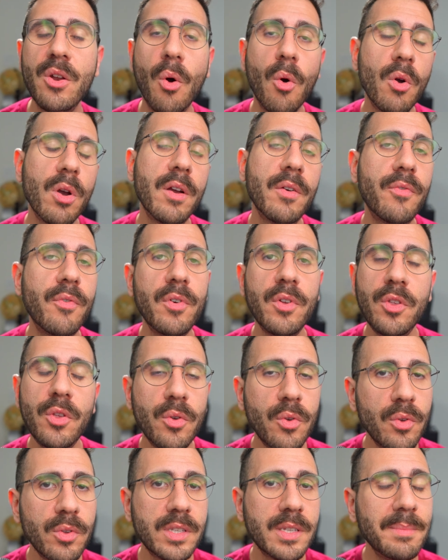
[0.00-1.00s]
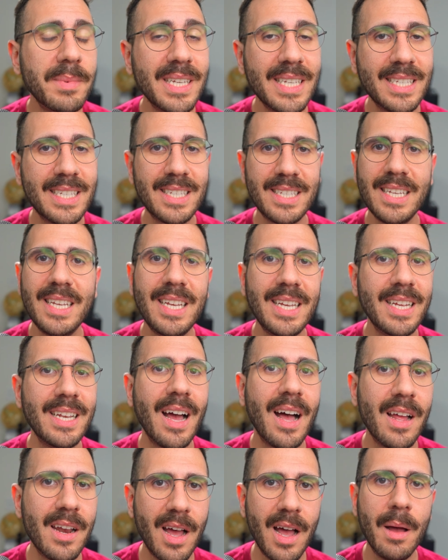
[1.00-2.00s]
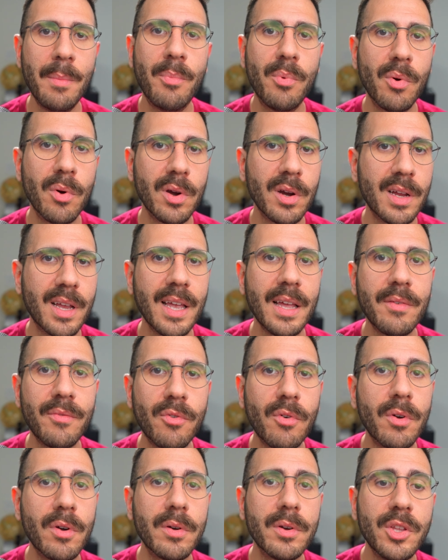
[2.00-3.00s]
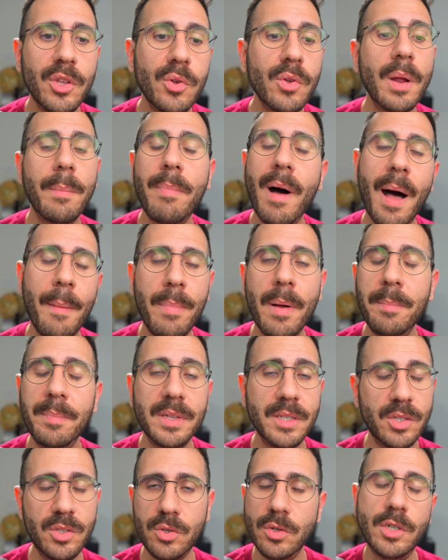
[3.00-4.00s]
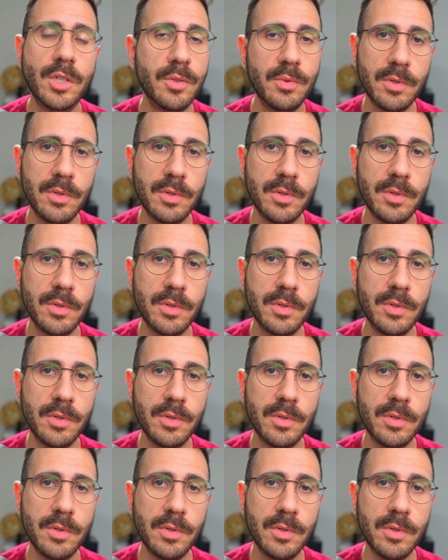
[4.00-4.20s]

order for you to be seen on Upwork and for you to pop up in search